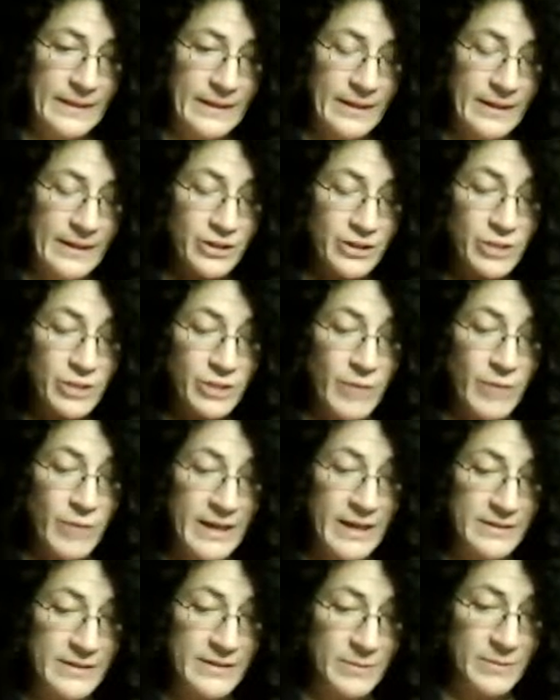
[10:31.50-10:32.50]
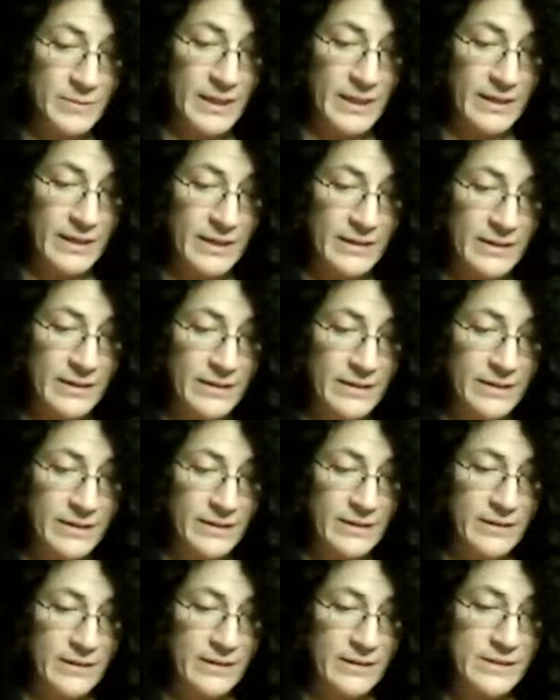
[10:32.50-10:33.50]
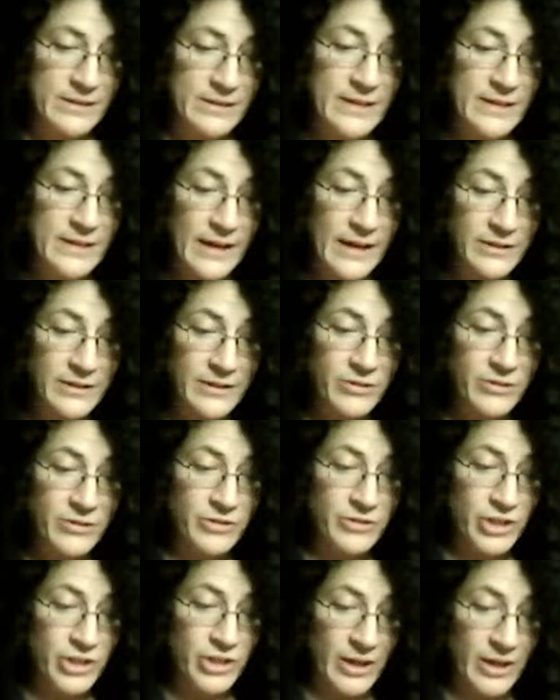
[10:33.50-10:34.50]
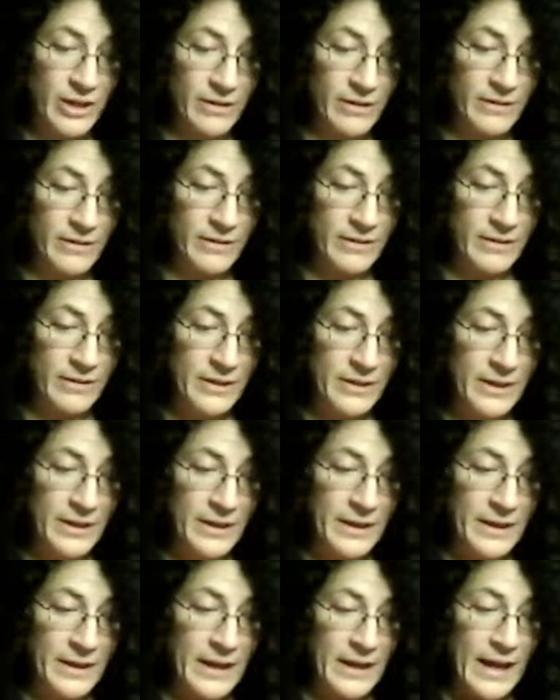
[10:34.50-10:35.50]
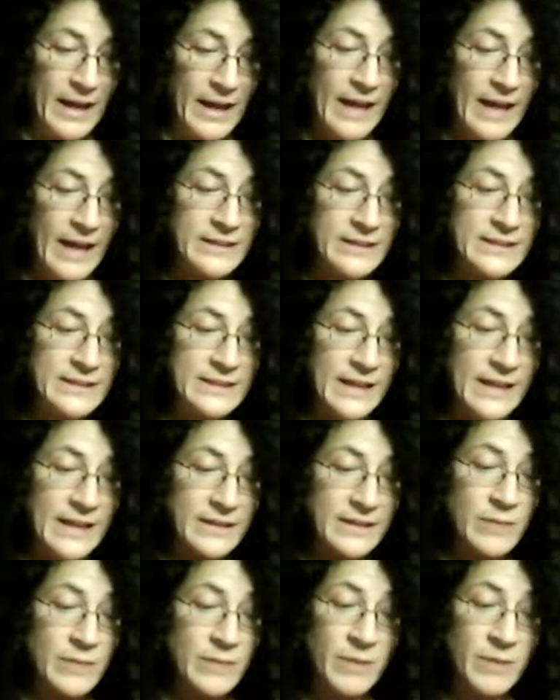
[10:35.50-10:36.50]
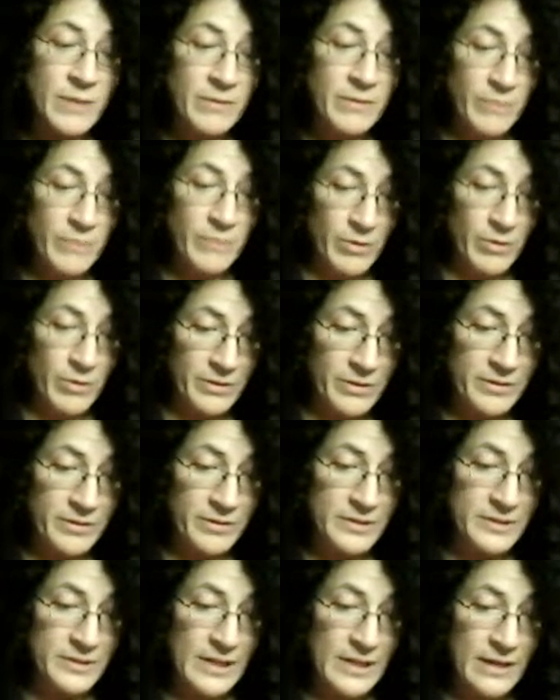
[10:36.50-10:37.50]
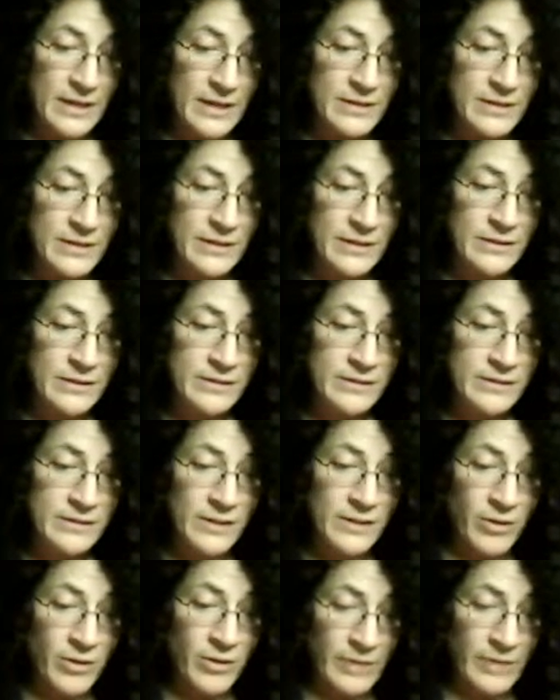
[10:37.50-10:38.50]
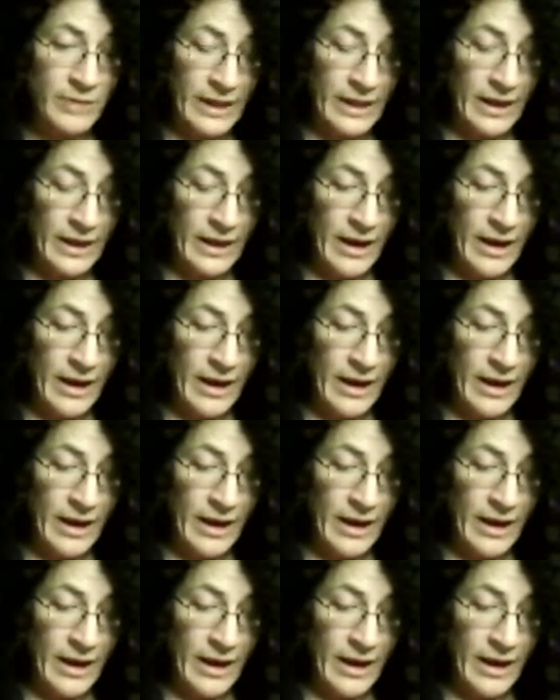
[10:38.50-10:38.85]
She raised me, sat in her chair, and standing me before her, said slowly,